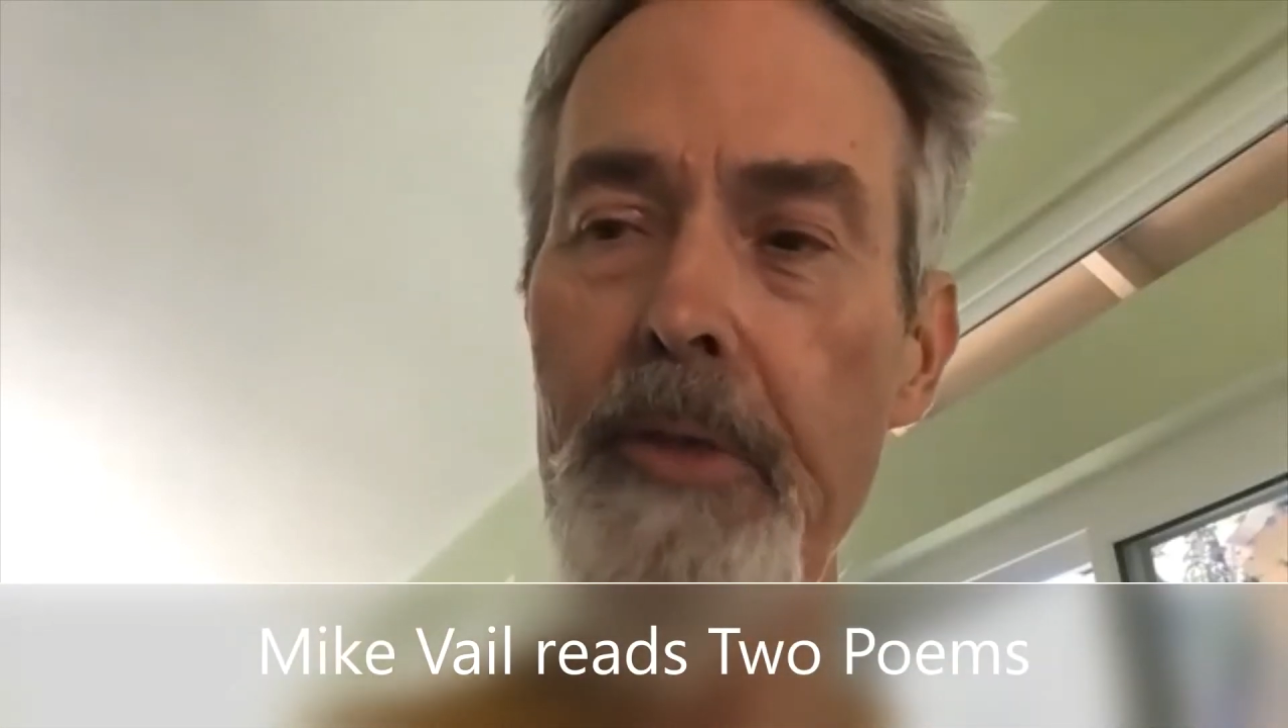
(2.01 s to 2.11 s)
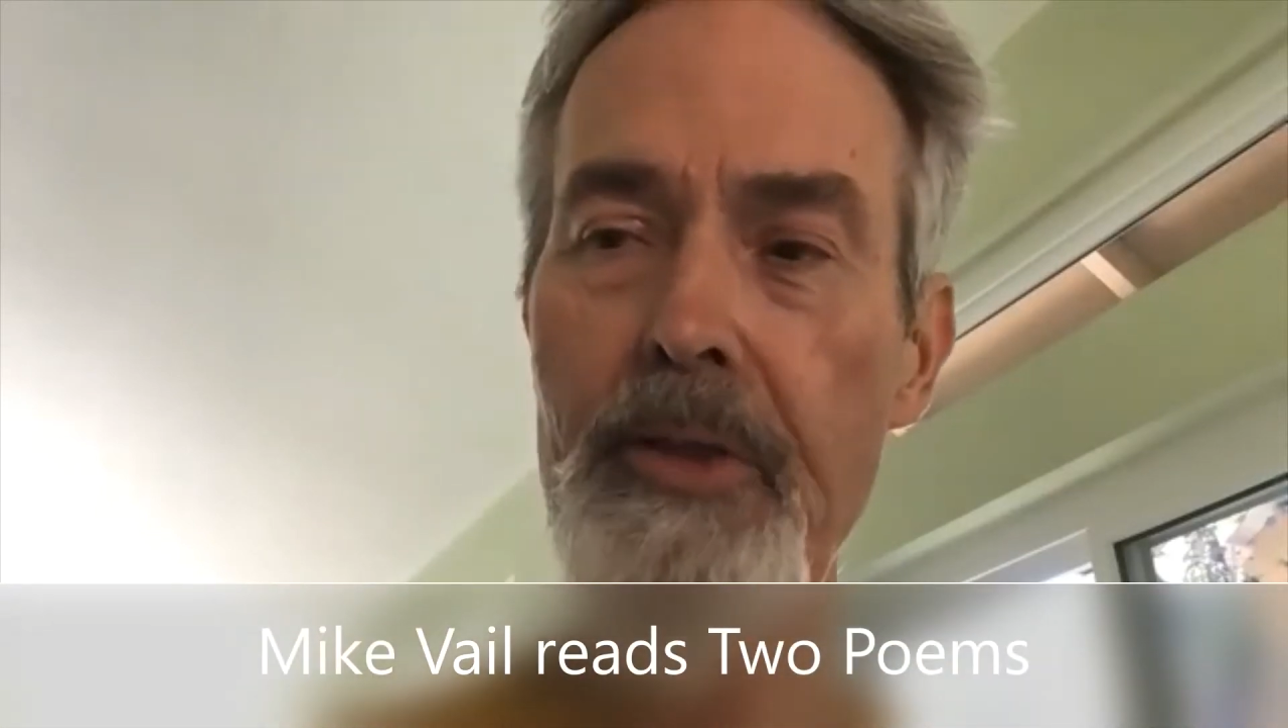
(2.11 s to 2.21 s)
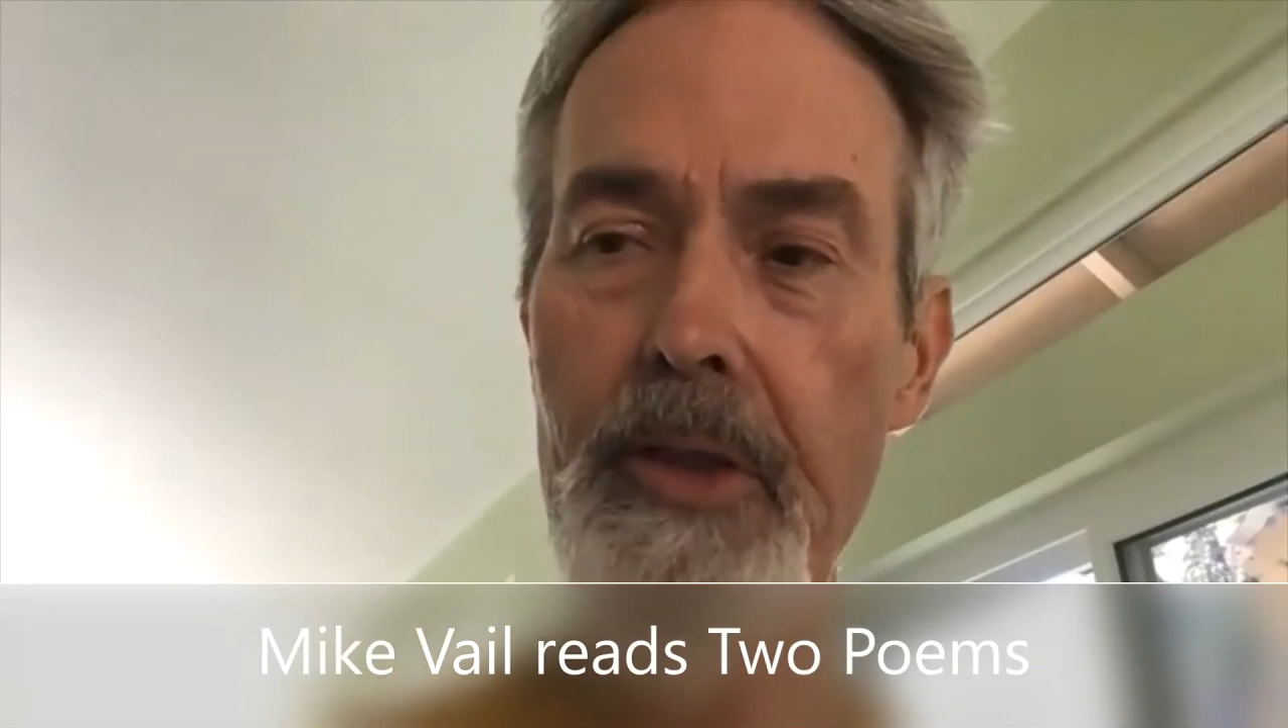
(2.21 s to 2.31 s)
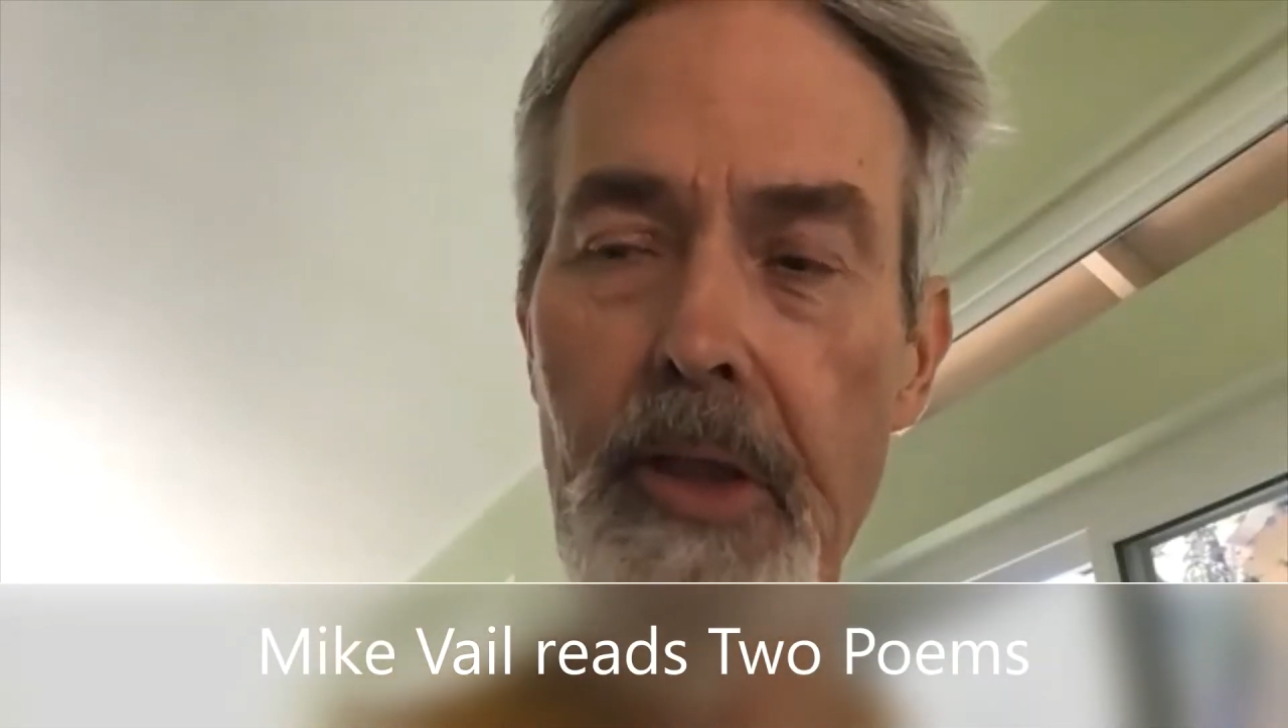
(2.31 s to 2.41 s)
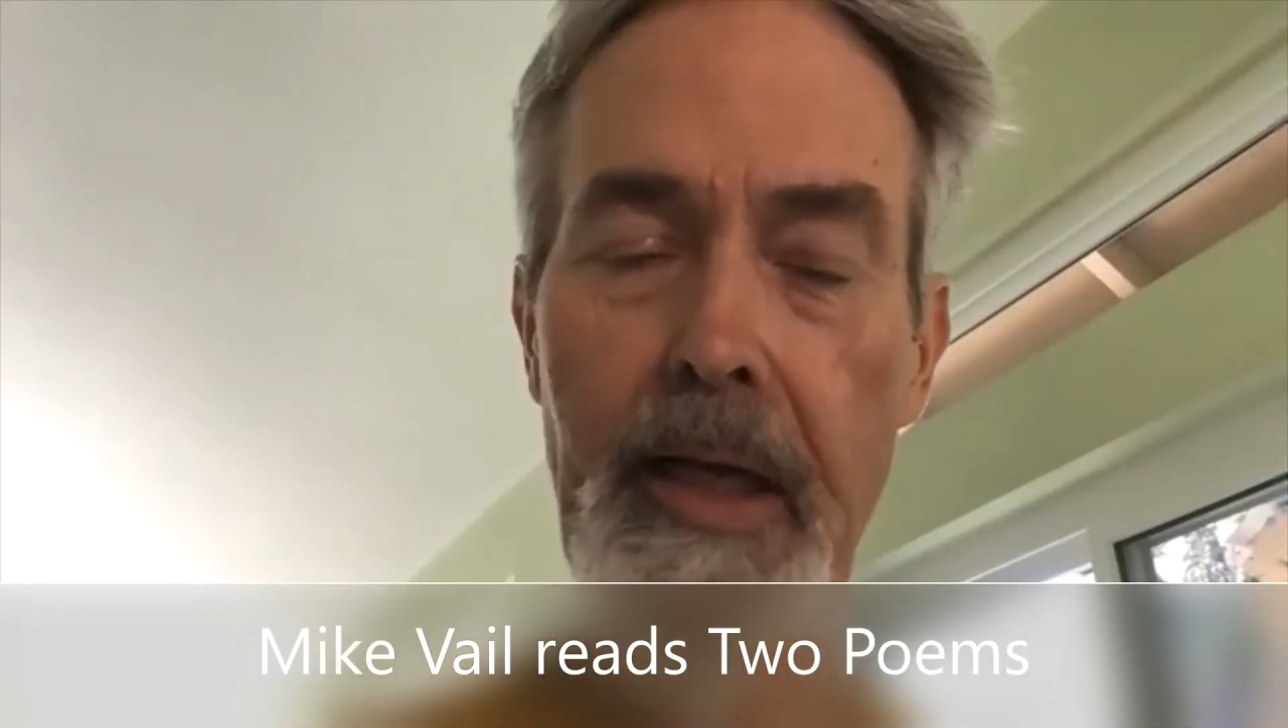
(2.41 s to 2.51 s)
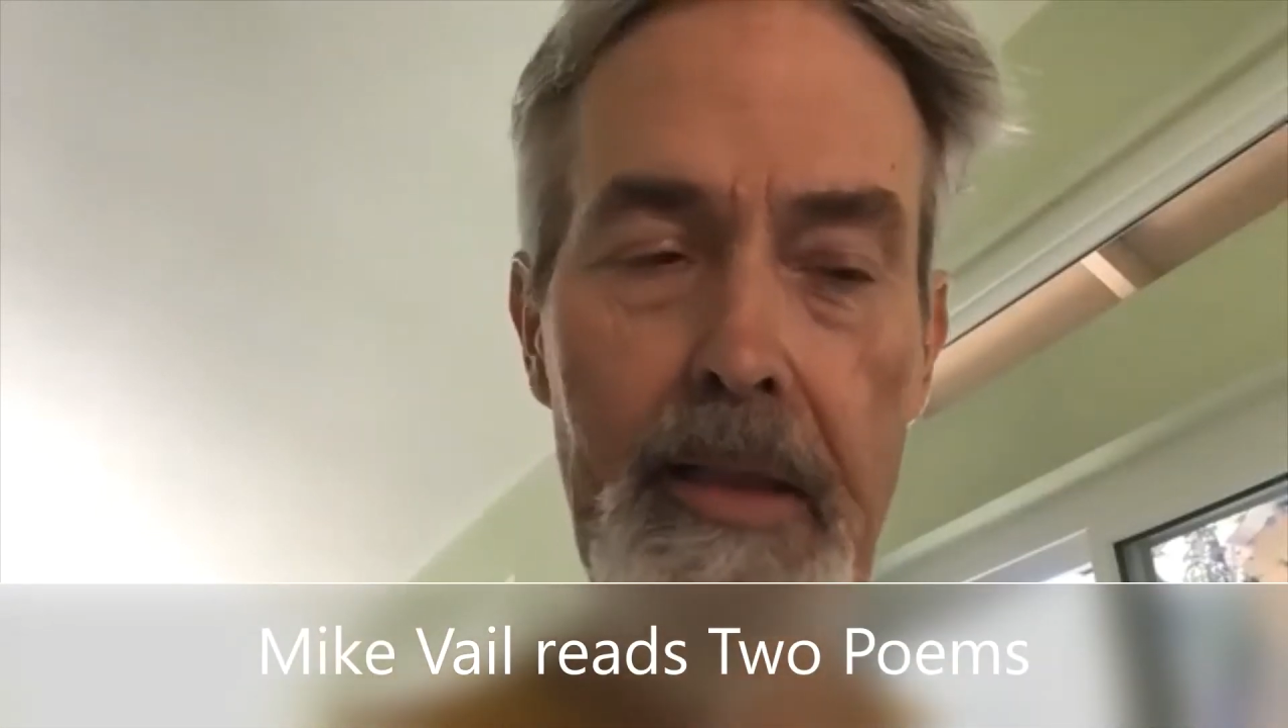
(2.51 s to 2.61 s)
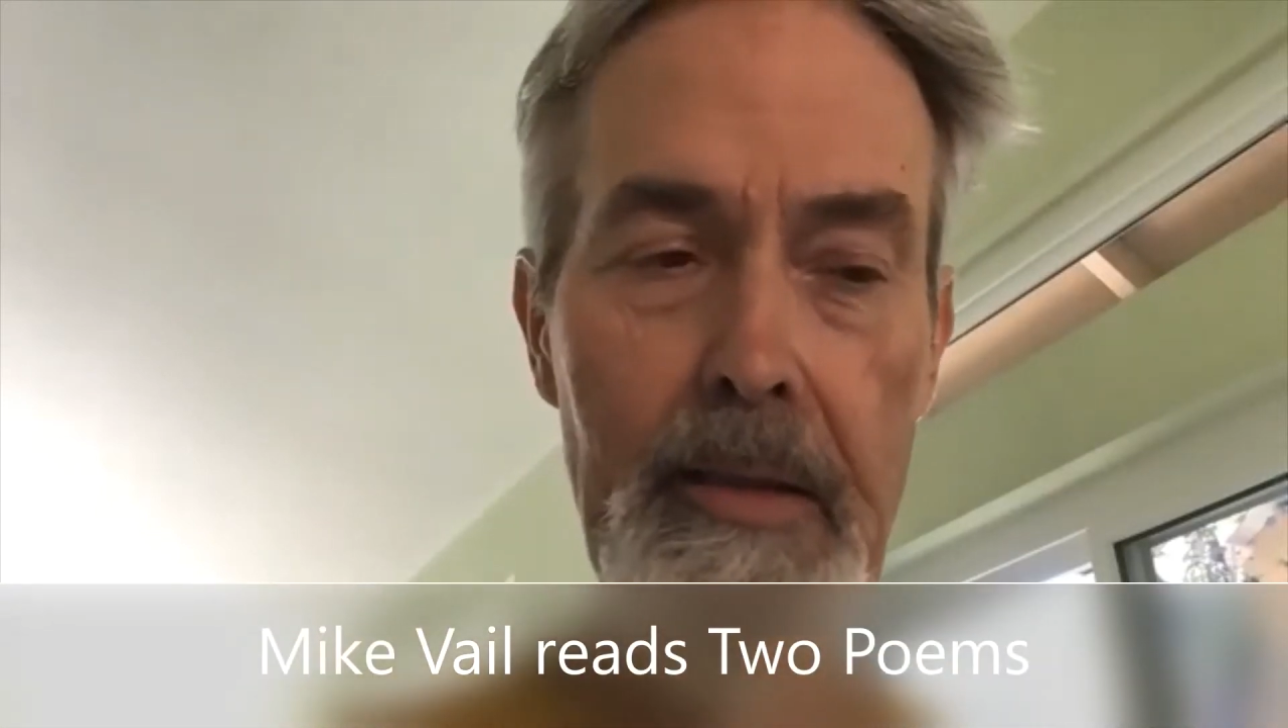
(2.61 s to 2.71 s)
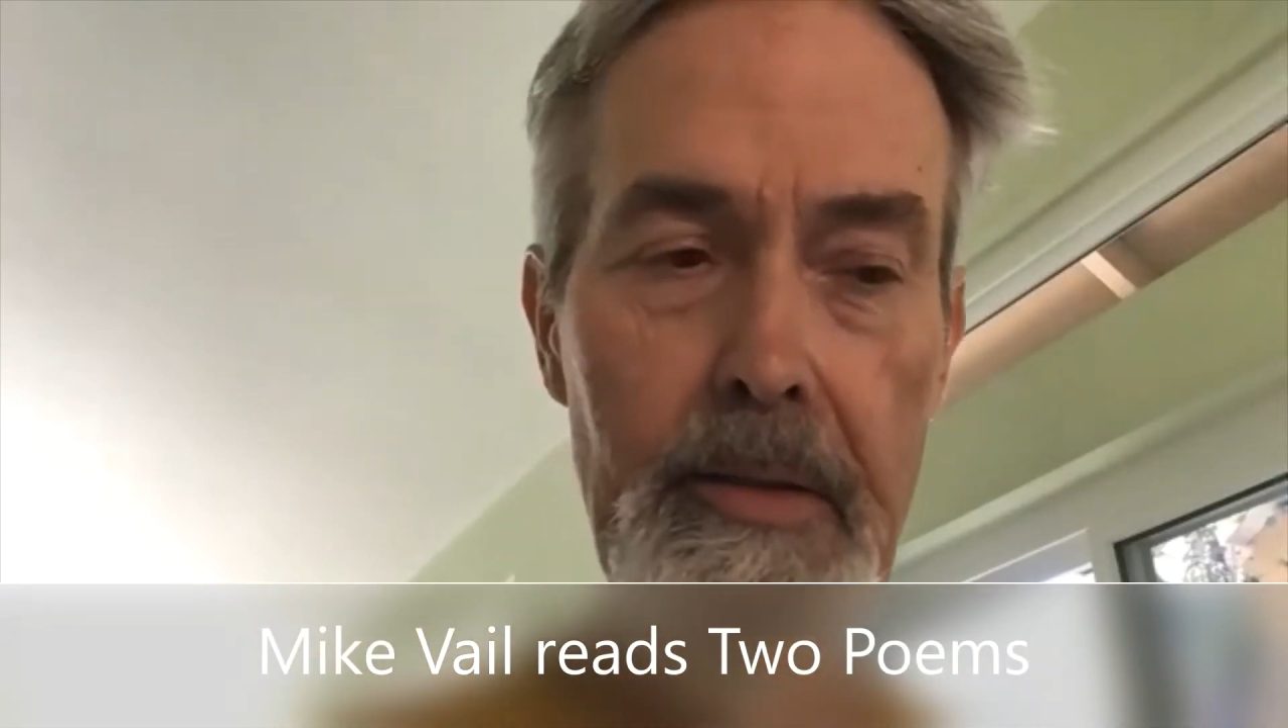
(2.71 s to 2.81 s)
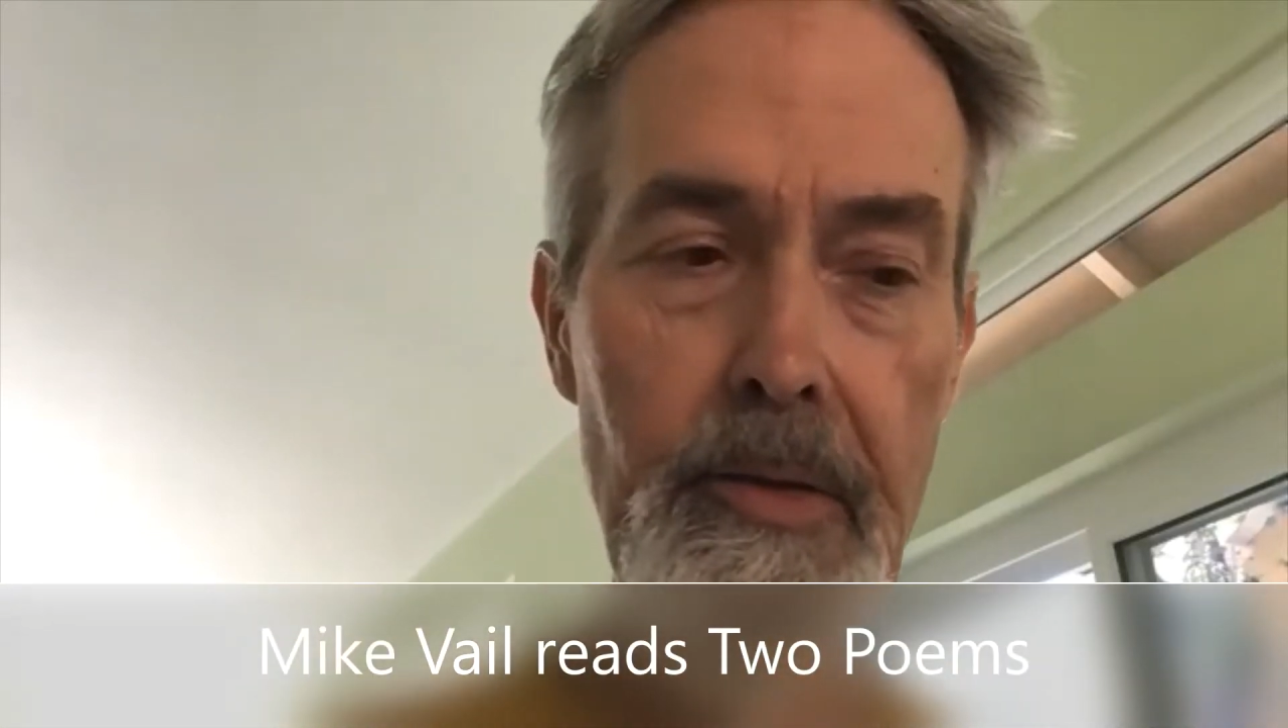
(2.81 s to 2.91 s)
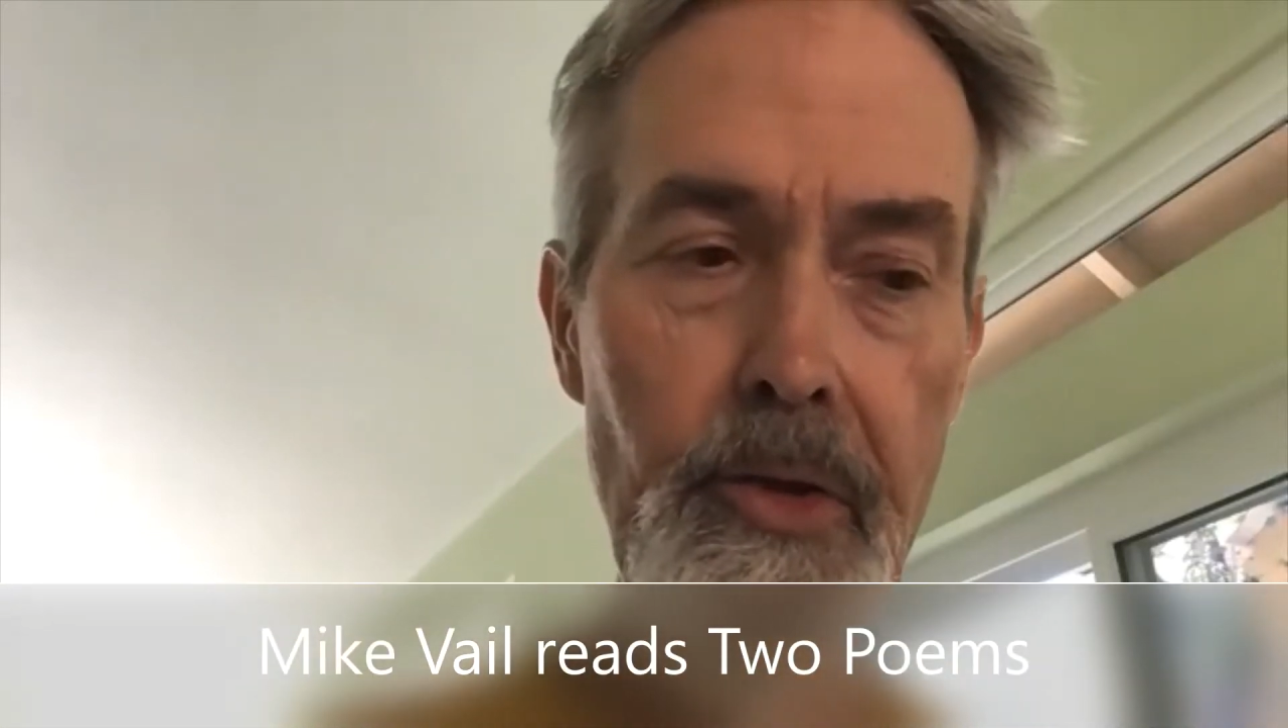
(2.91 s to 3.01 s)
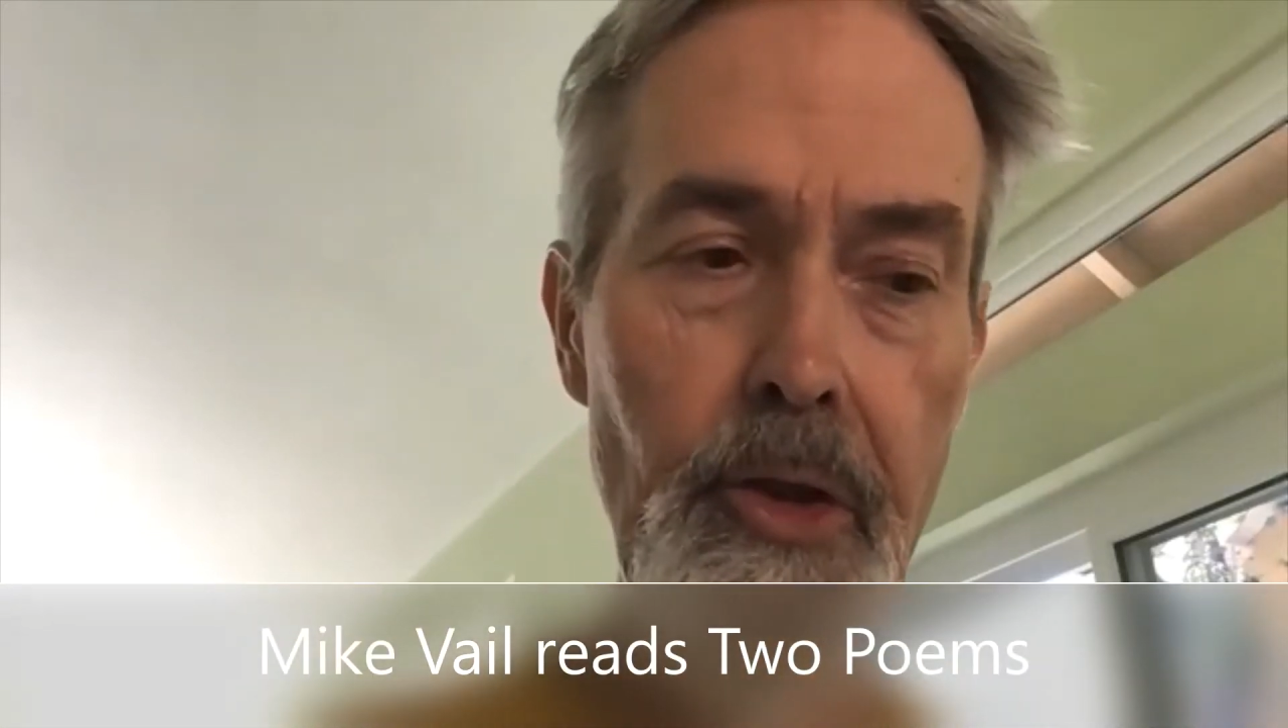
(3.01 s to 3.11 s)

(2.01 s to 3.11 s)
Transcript: is entitled